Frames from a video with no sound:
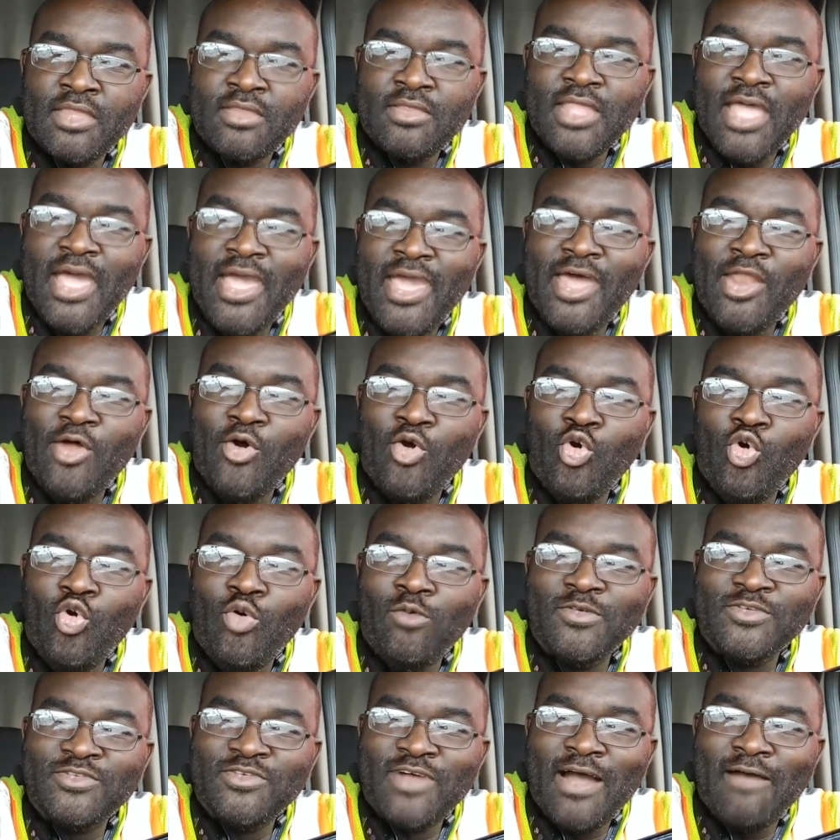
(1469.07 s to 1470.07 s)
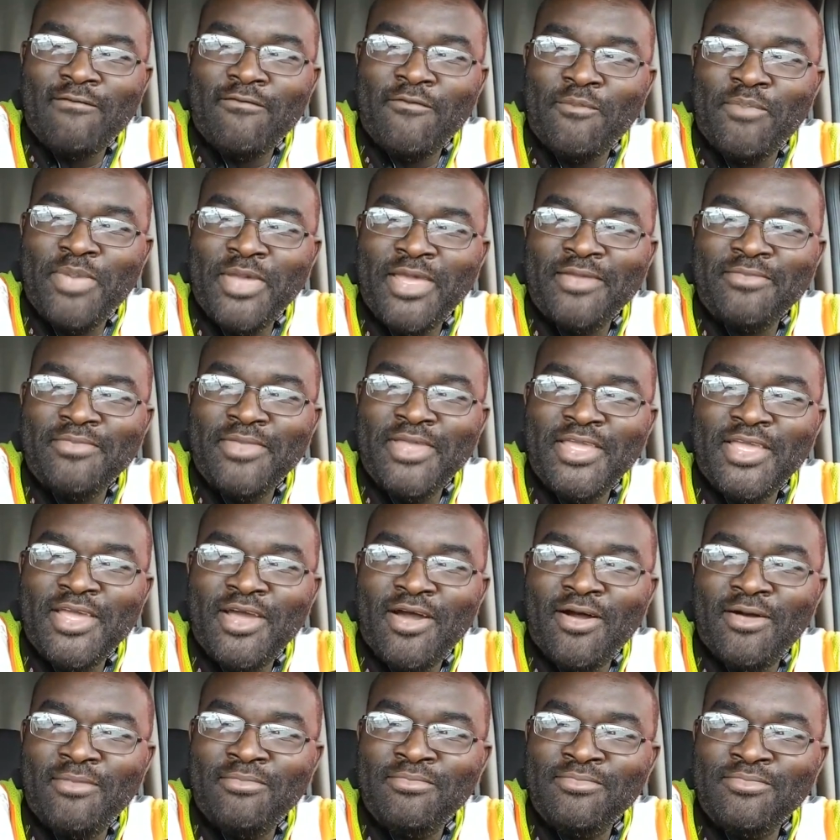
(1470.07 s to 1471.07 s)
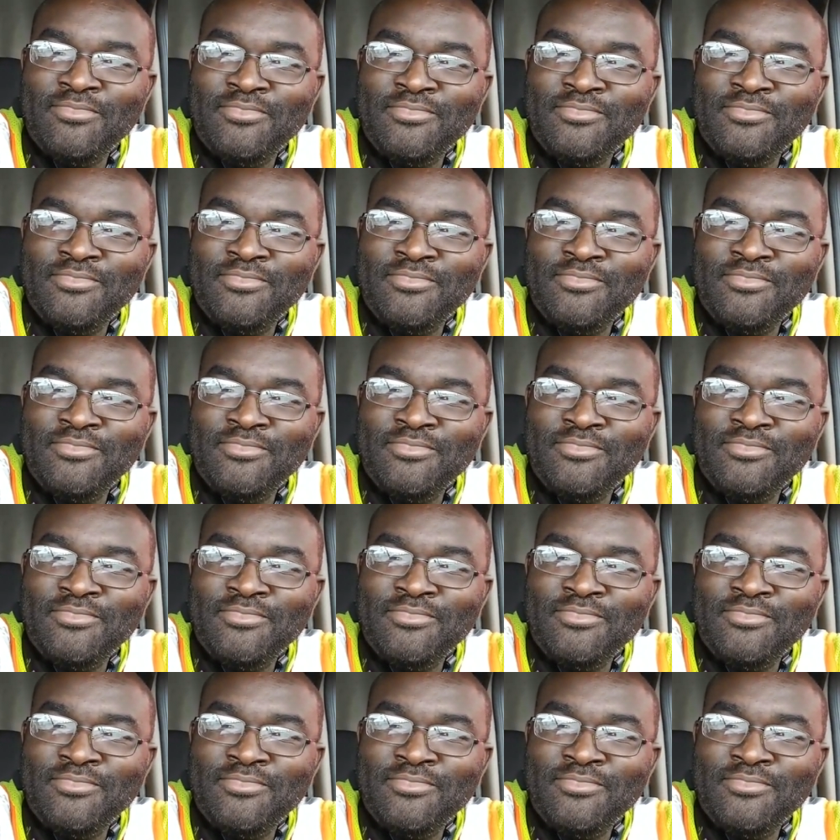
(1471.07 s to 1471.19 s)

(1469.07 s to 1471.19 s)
I had an Uber driver pick me up.